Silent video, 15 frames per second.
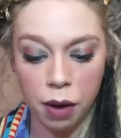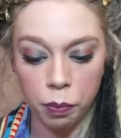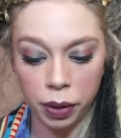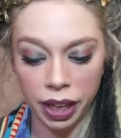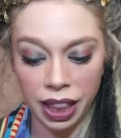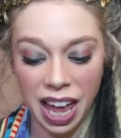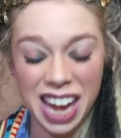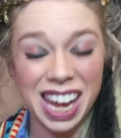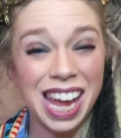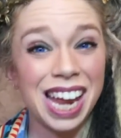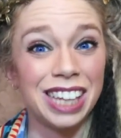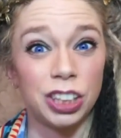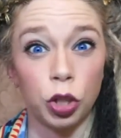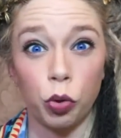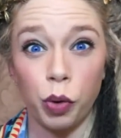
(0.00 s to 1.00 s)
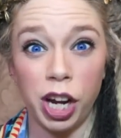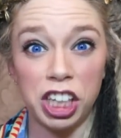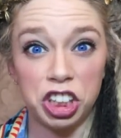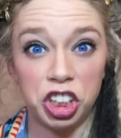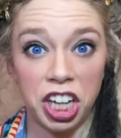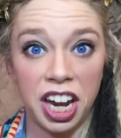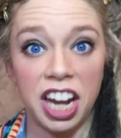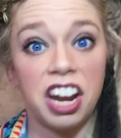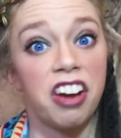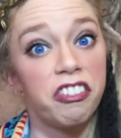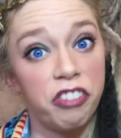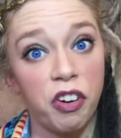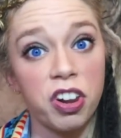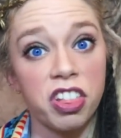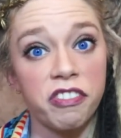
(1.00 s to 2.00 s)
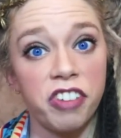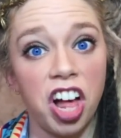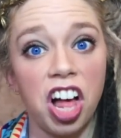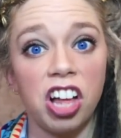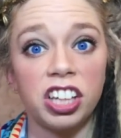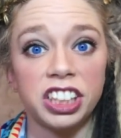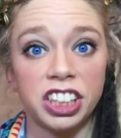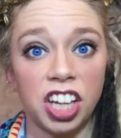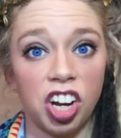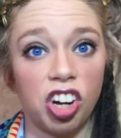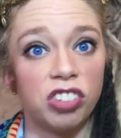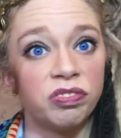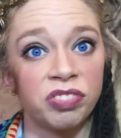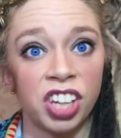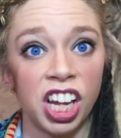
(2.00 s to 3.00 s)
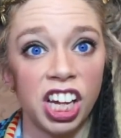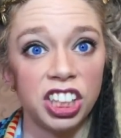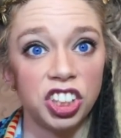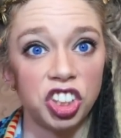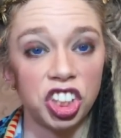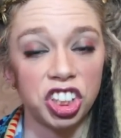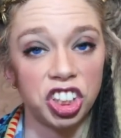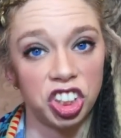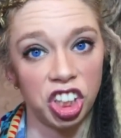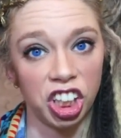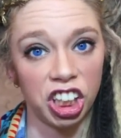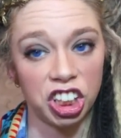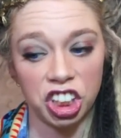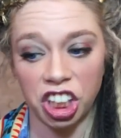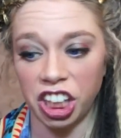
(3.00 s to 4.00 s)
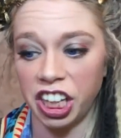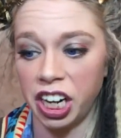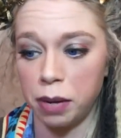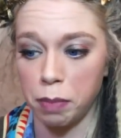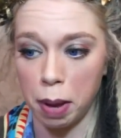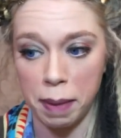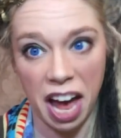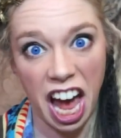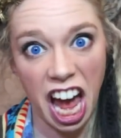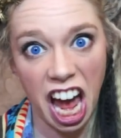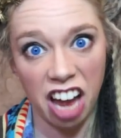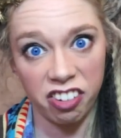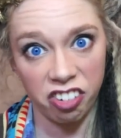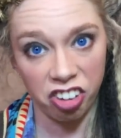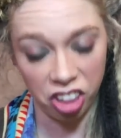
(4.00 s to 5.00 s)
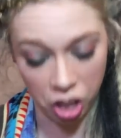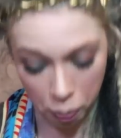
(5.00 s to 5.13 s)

I really like it. It's a great shade for the fall, so it's just chilly chilling in my bag for a